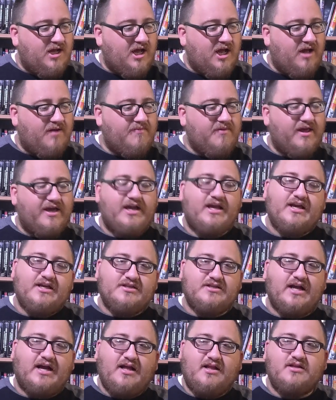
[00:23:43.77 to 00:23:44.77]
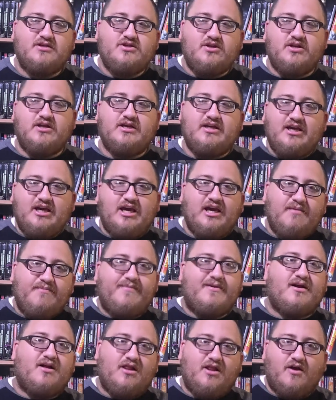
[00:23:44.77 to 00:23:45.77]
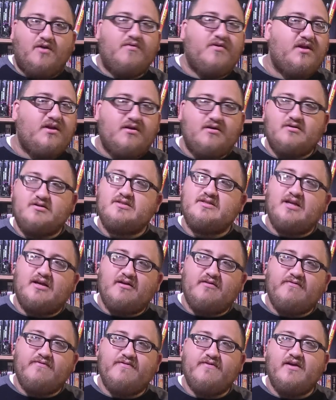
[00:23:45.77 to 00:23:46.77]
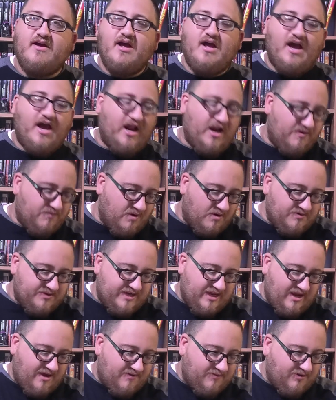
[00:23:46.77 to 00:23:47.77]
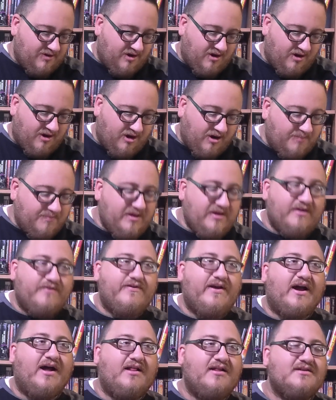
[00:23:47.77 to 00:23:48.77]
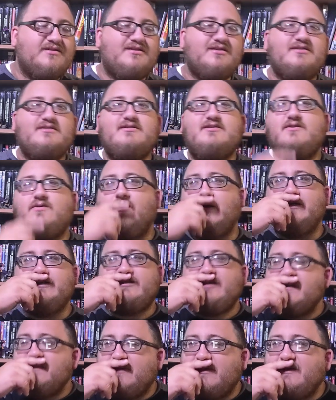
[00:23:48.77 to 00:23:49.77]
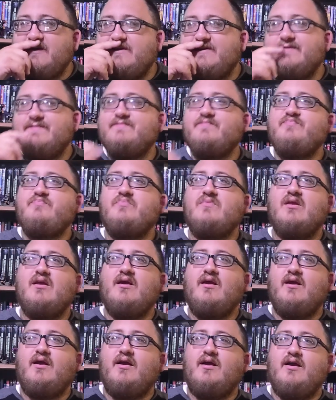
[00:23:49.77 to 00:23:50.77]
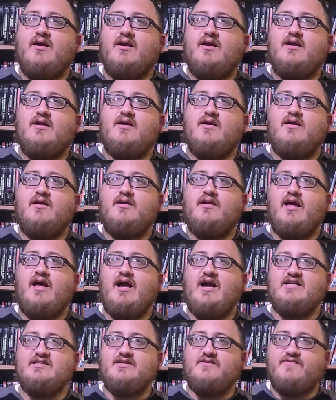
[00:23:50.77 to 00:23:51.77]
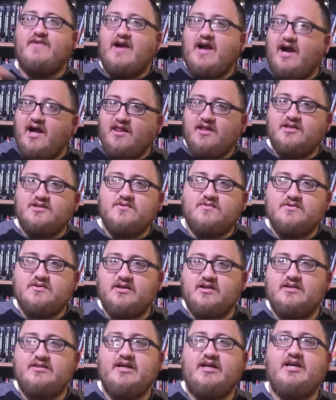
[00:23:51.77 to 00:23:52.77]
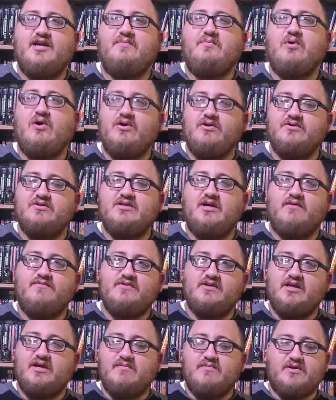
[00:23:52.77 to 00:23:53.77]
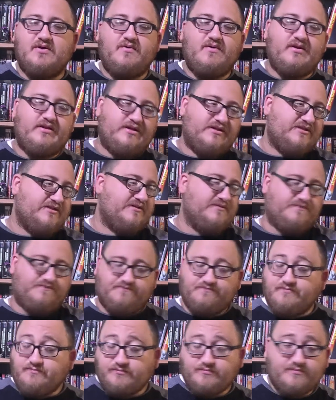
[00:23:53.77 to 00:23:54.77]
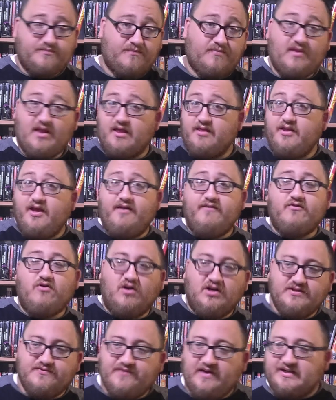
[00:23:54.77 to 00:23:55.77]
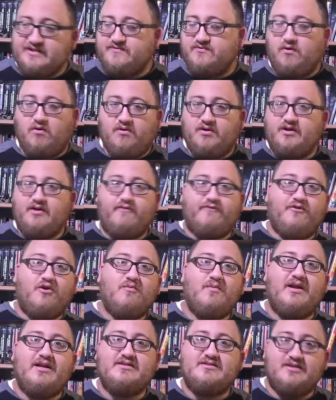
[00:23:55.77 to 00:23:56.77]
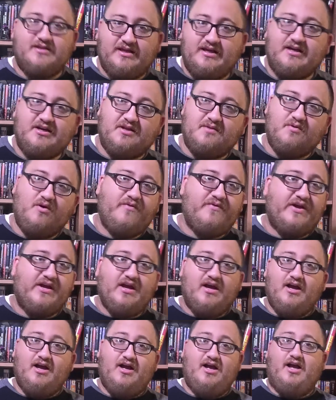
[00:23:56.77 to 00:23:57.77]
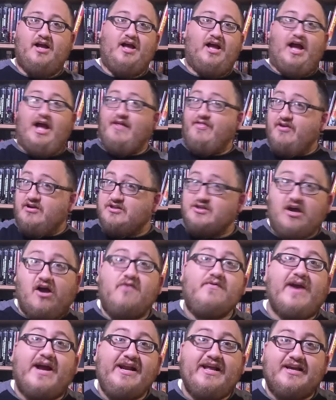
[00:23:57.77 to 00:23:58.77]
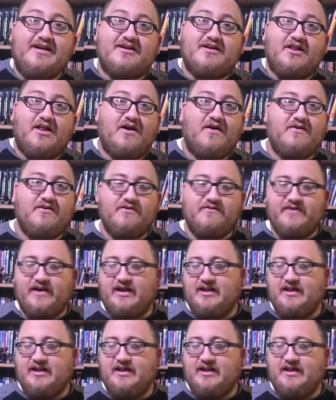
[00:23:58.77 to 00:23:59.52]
I'm like, is Alice going to keep cloning herself? And I wrote down, army of Alice's, As if Alice was going to take it upon herself to keep doing this. Then, of course, fast forward a few minutes to the end of the movie, and there's already a clone of